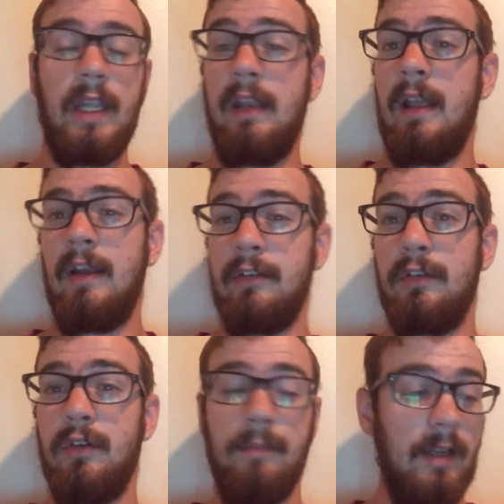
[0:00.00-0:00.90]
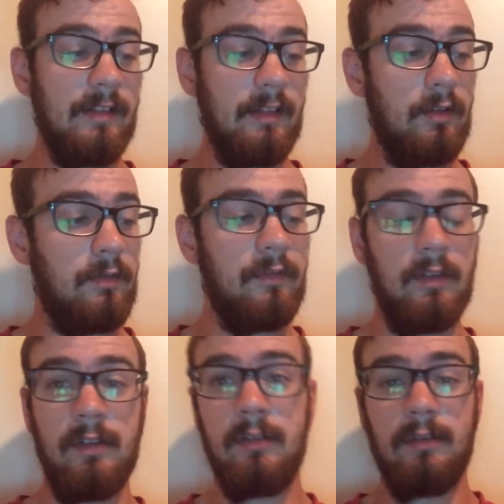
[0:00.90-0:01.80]
and how to do it myself,
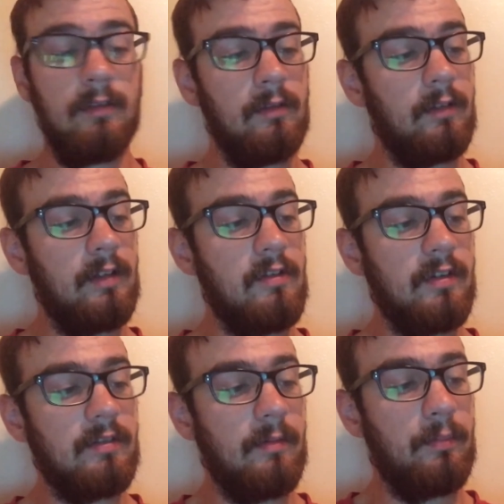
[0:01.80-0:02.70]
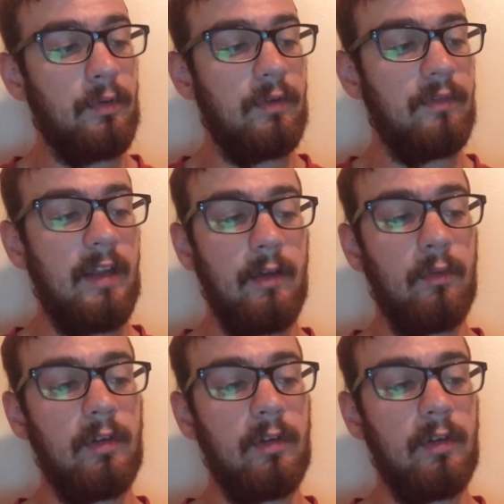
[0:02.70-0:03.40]
and just to prove that it